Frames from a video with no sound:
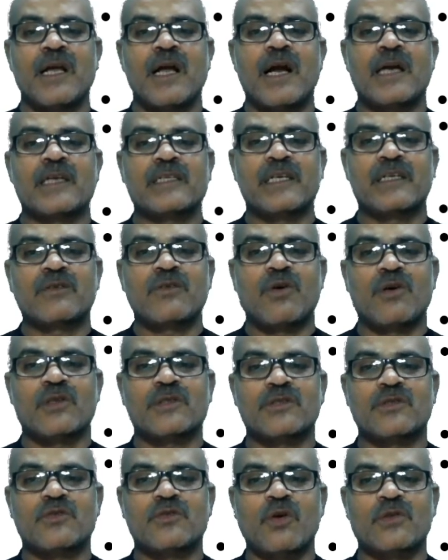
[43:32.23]
and can
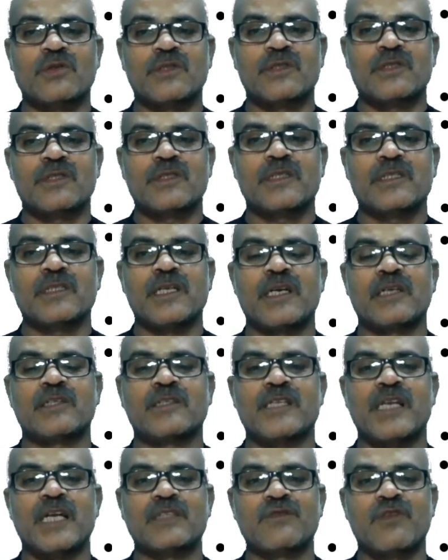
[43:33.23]
cause toxicity
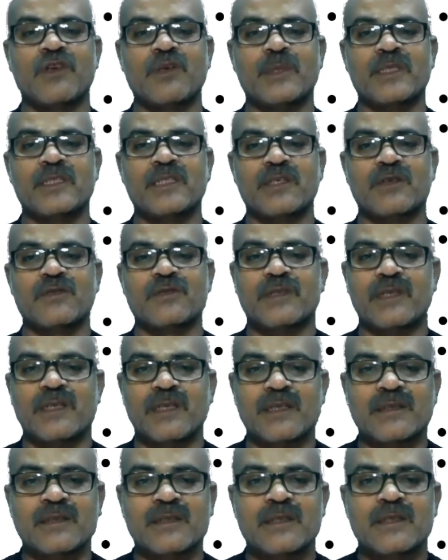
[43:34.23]
and transformation of
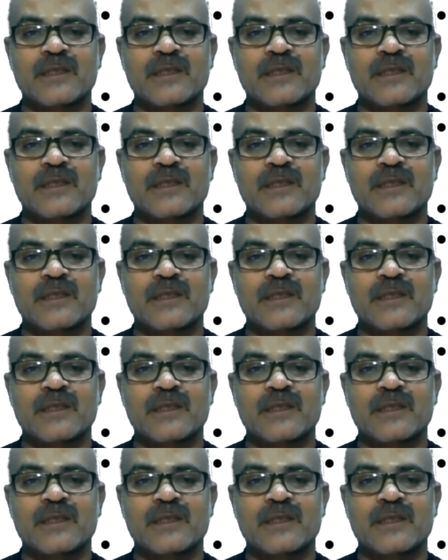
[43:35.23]
cells.